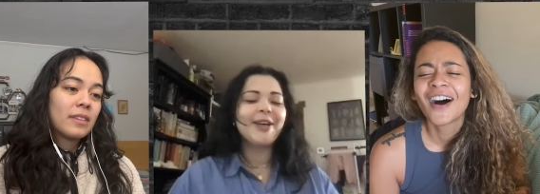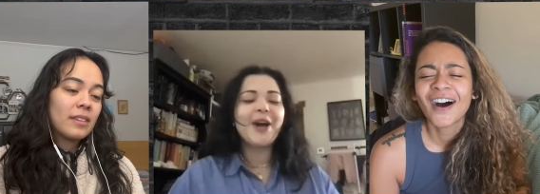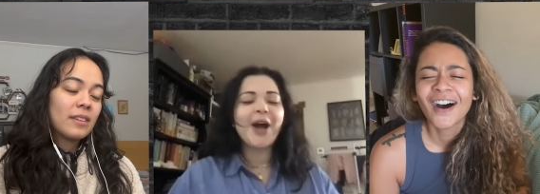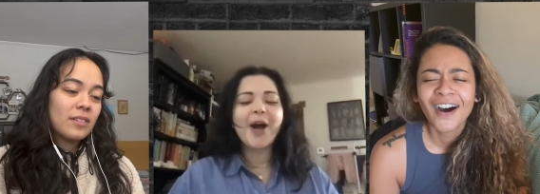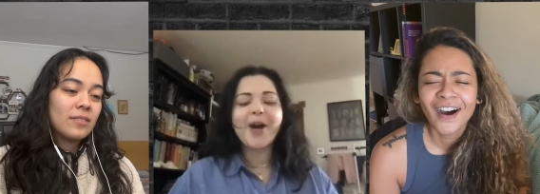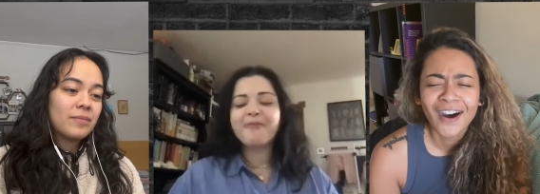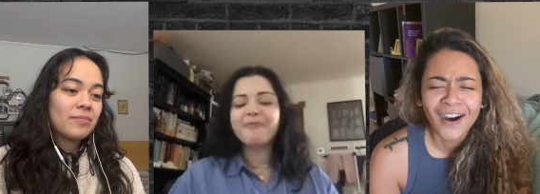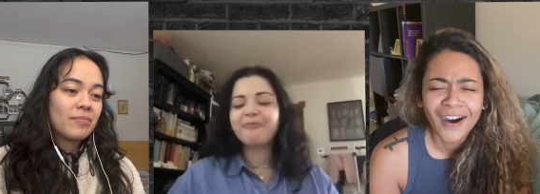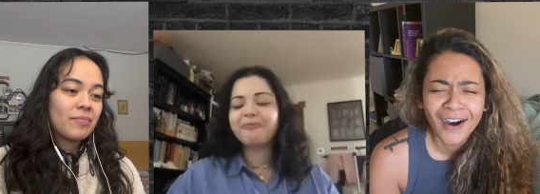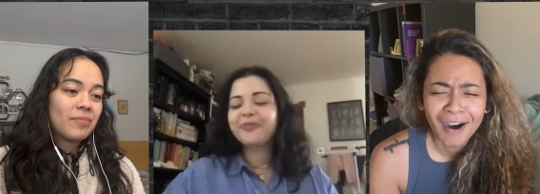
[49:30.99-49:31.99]
Speaker 1: Yeah.
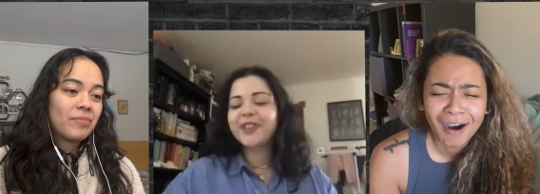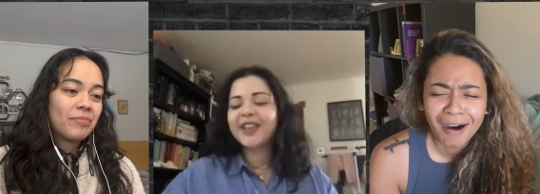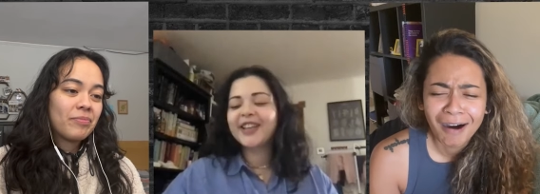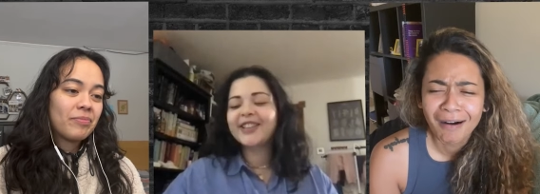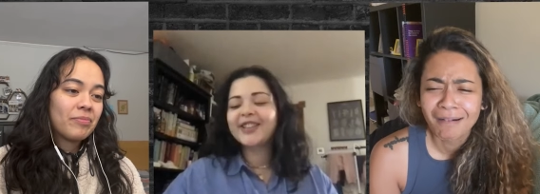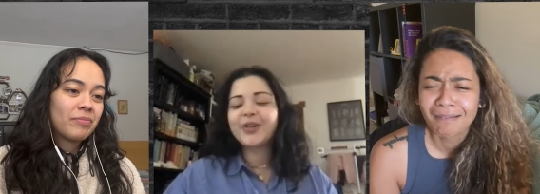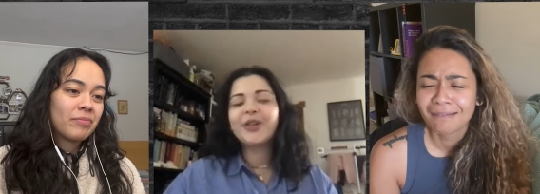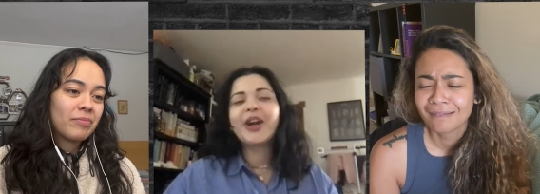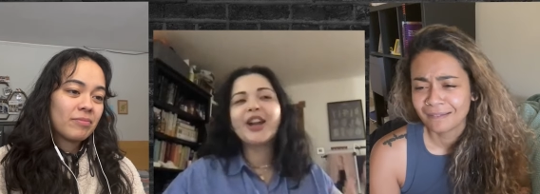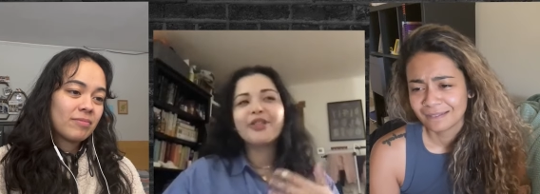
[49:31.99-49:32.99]
Um, so you
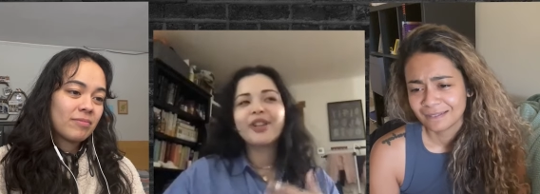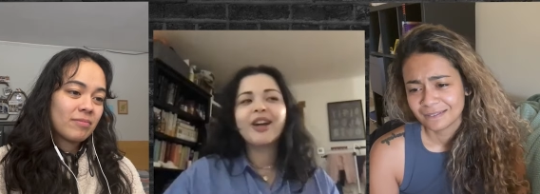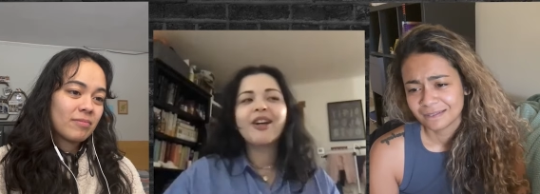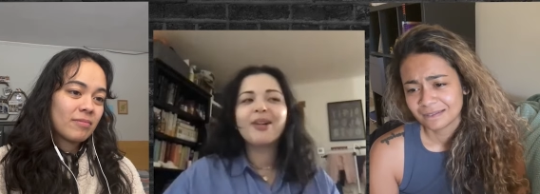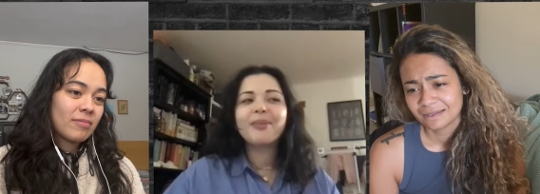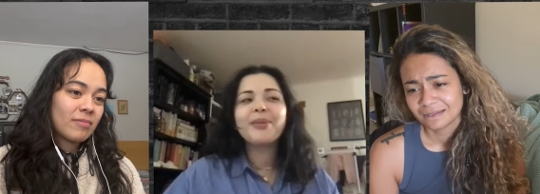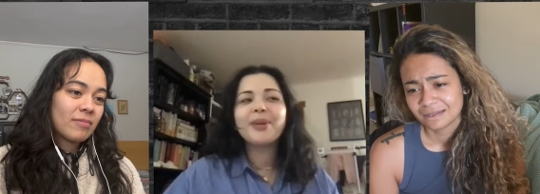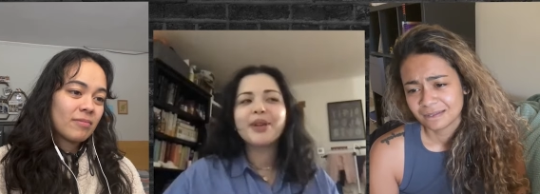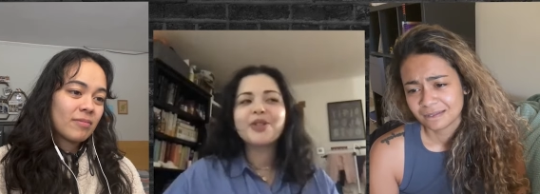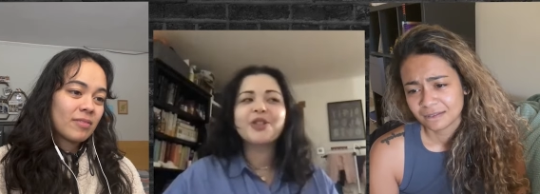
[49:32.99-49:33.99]
kind of feel like, oh, maybe
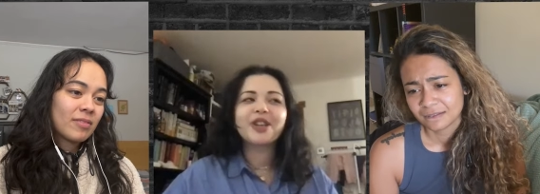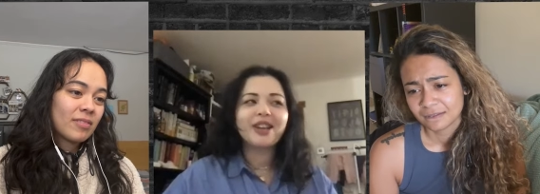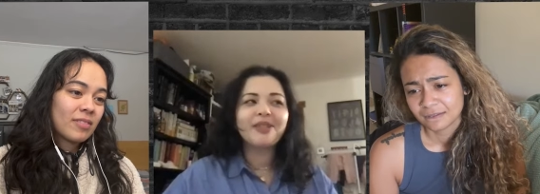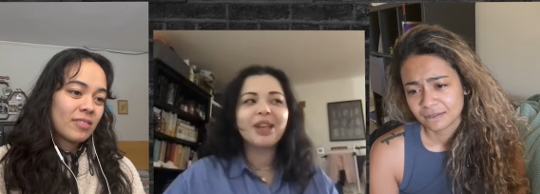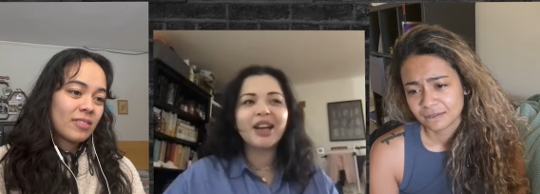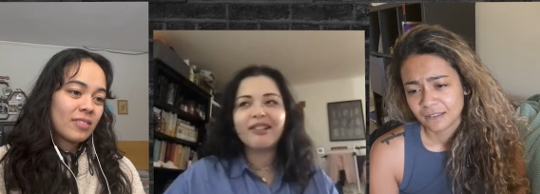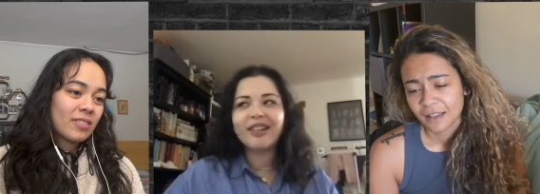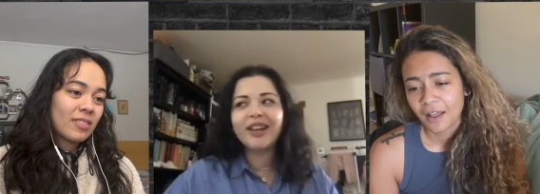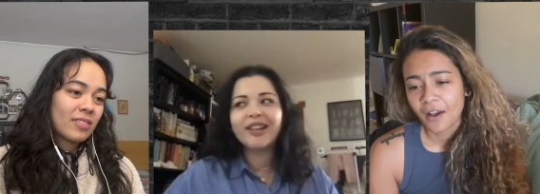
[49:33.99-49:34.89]
I should shut up now. Like oh.